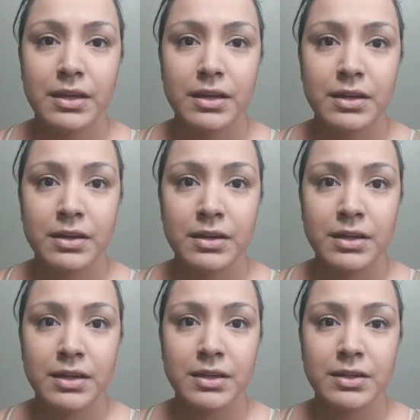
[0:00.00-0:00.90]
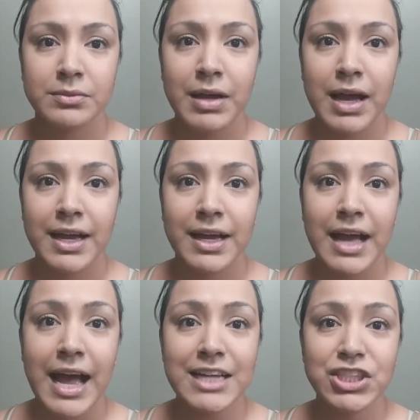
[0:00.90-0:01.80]
Um,
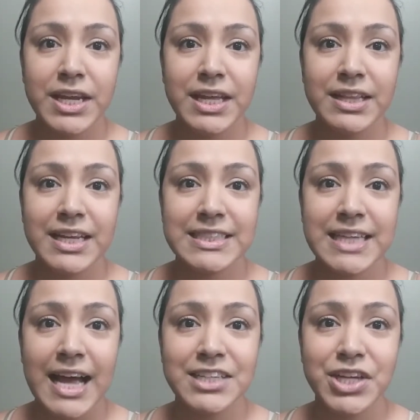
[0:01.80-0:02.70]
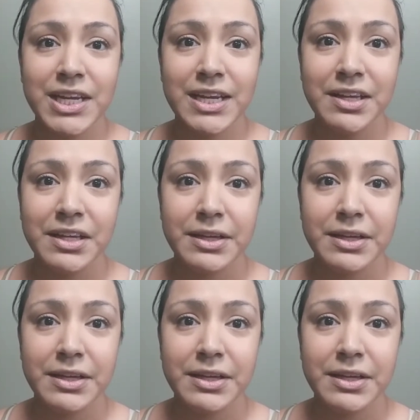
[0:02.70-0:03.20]
hi, Jenny. Did I say hi, Jenny?